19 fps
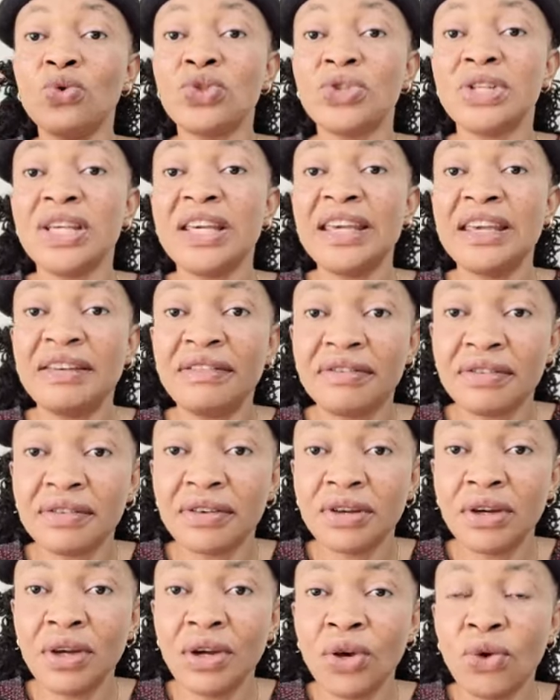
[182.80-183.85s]
to save,
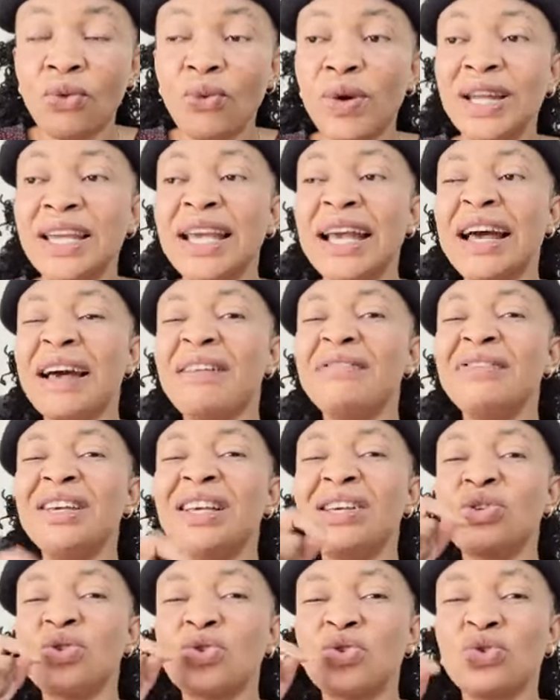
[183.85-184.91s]
when he have
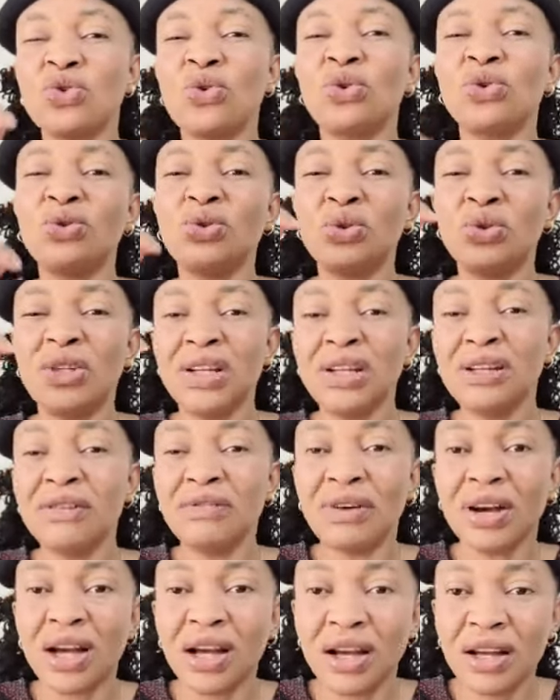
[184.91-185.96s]
a soul to
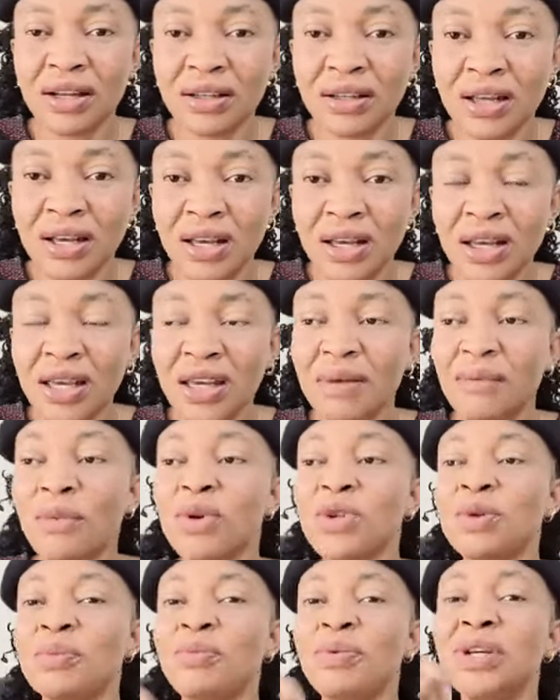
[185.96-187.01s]
deliver, he
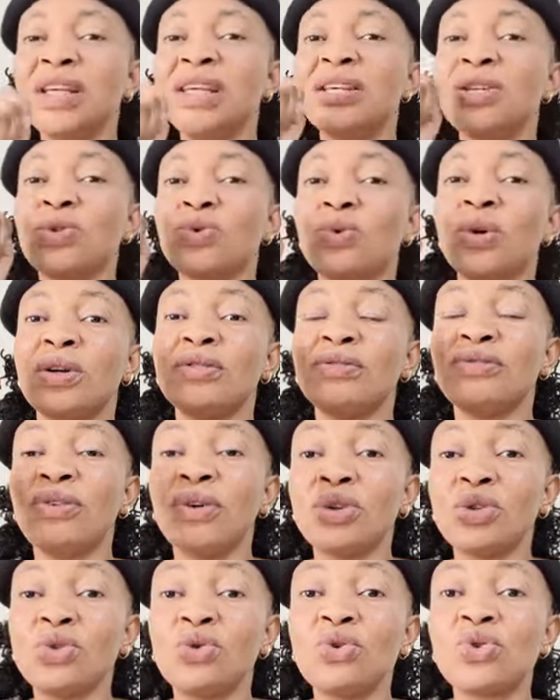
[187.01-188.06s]
must bring his word
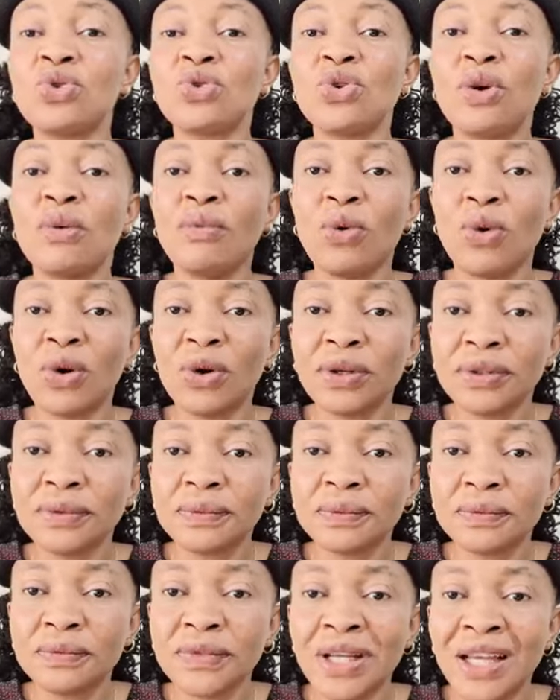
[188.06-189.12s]
forth through someone.
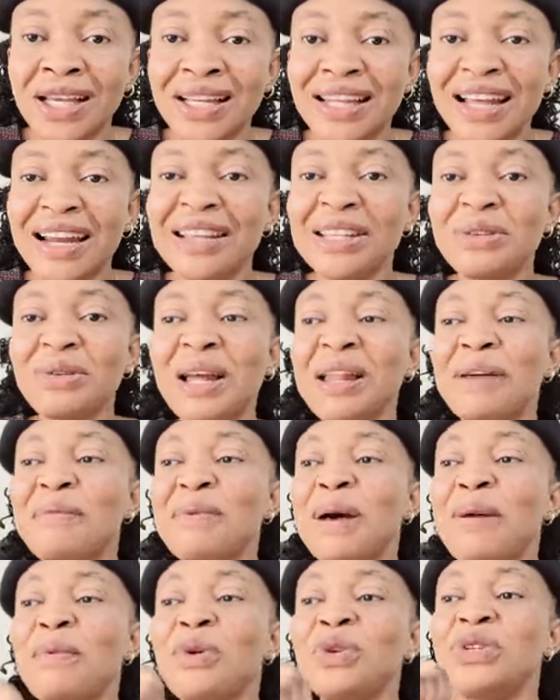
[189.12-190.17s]
That is why the
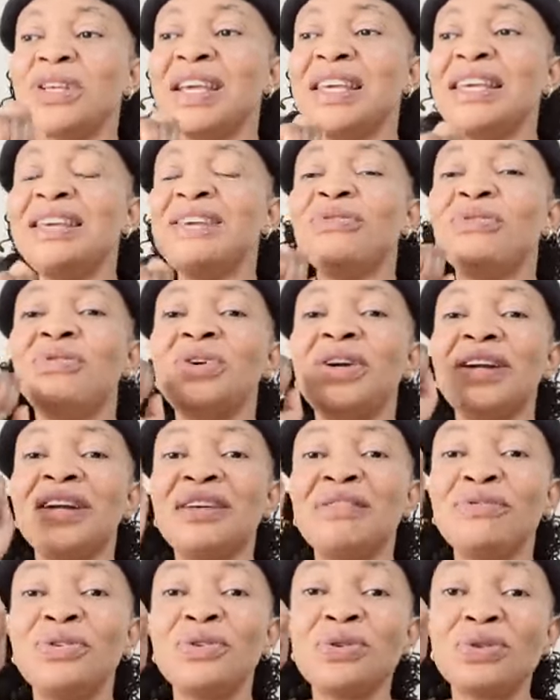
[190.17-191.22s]
Bible says, if we
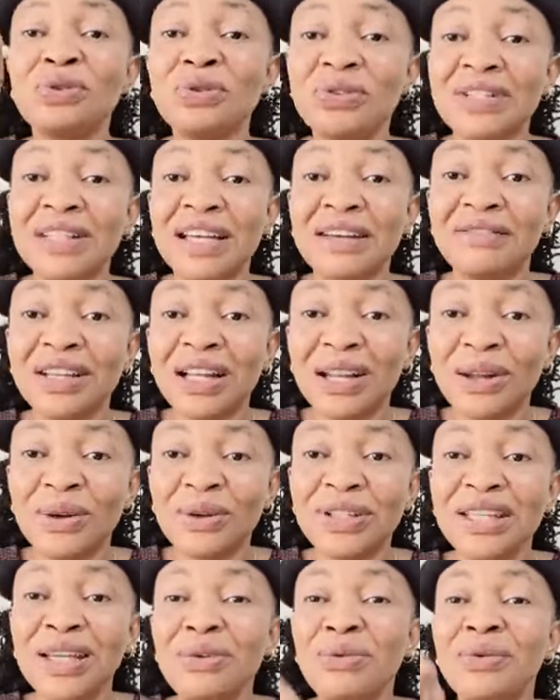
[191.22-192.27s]
refuse to serve the
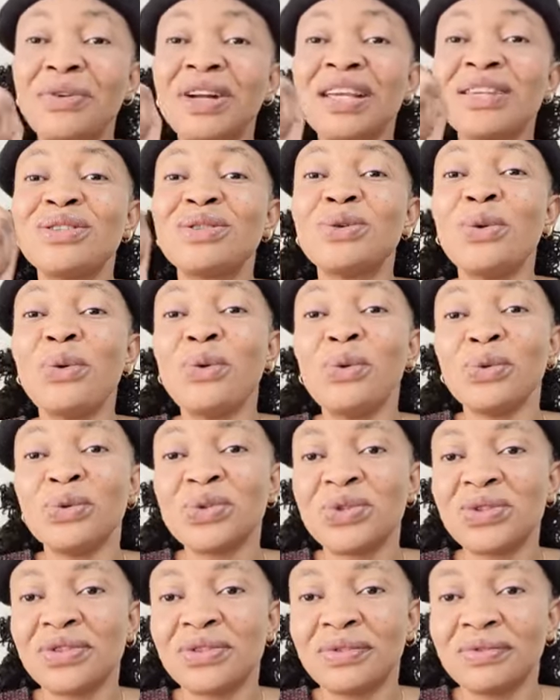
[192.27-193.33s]
Lord, he will raise
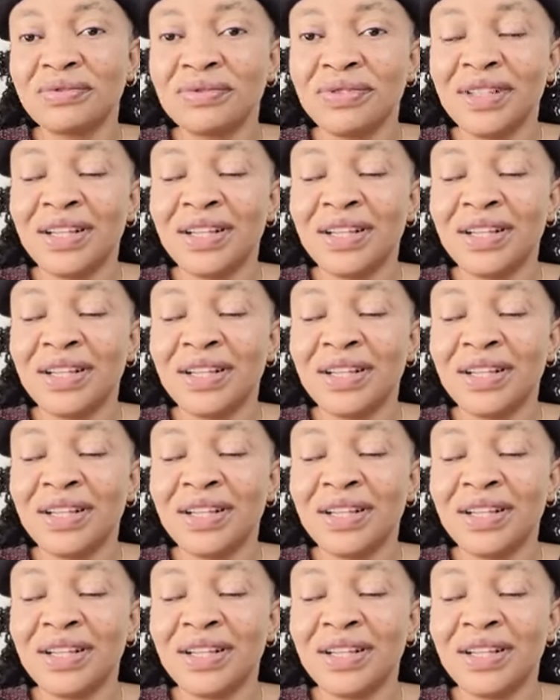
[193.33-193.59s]
stones.